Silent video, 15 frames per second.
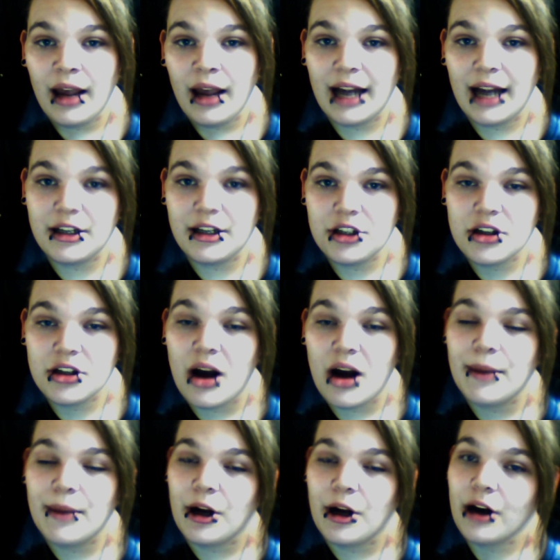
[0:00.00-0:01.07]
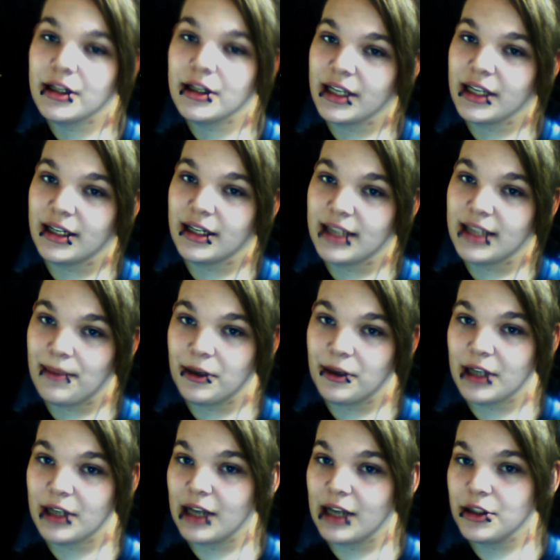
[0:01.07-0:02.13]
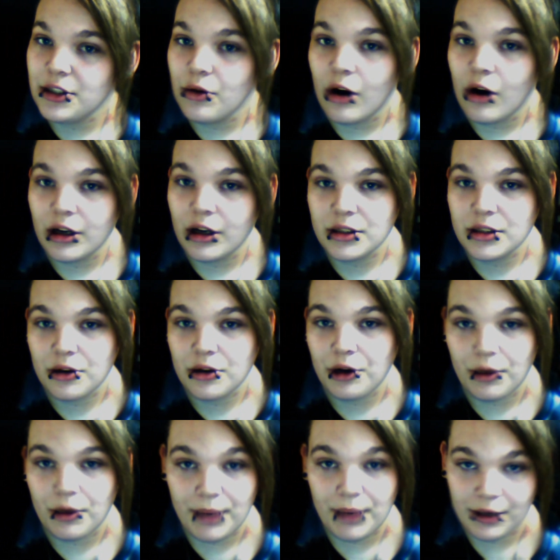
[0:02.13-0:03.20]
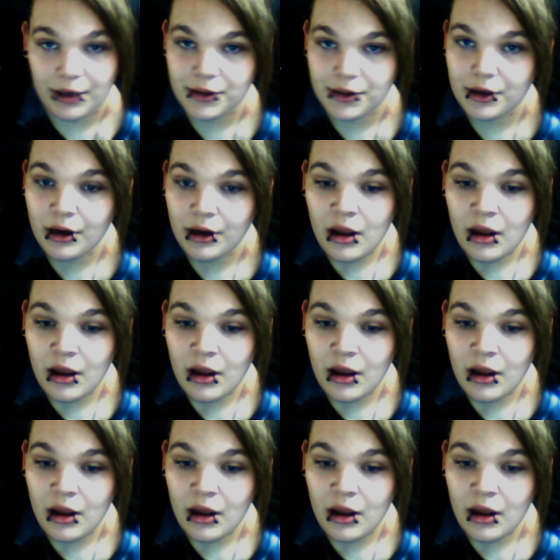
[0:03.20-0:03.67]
and it's just common courtesy to tip your tattoo artist or your piercer.